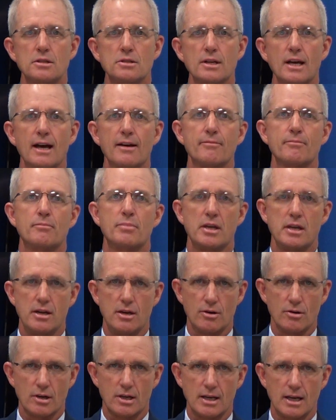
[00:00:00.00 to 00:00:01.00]
To have
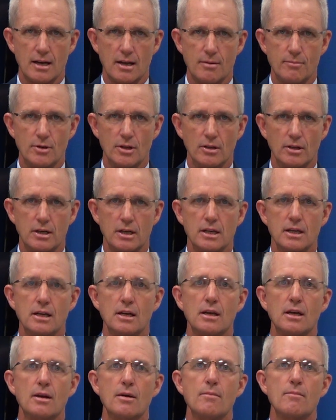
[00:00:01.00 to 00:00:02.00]
peer accountability,
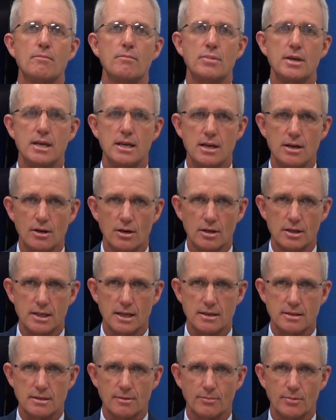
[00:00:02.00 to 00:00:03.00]
peer
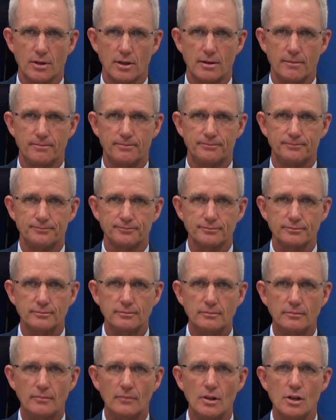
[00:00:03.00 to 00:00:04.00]
discipline,
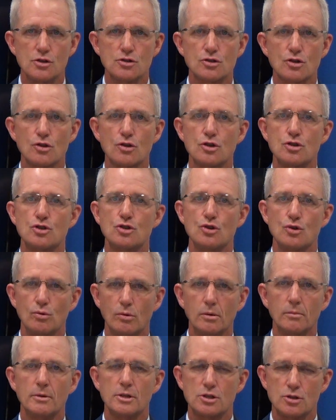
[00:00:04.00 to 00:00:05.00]
so that you
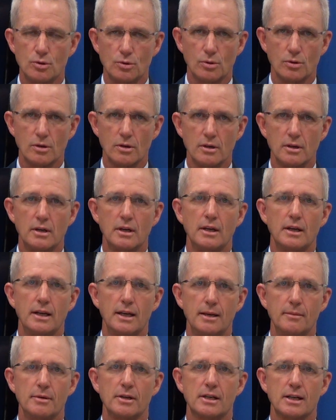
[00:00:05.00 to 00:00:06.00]
will mature
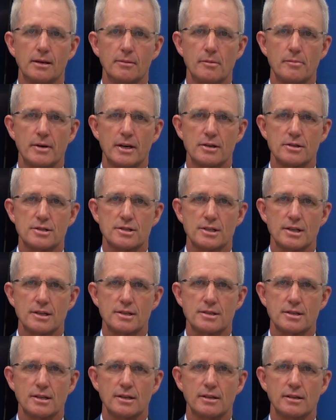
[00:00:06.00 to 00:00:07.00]
and become a better
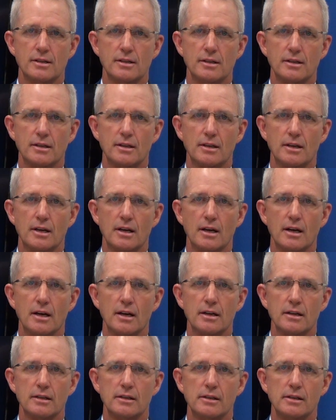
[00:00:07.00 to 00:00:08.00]
citizen
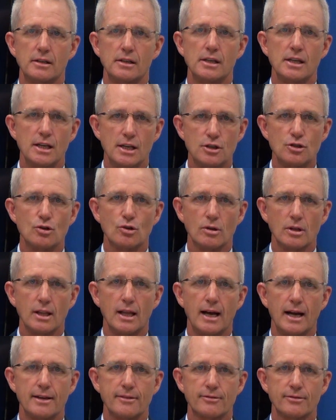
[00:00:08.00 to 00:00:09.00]
in your
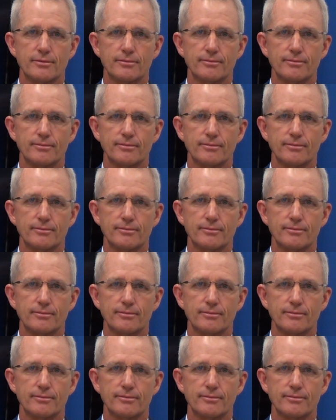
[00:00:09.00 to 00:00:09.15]
life.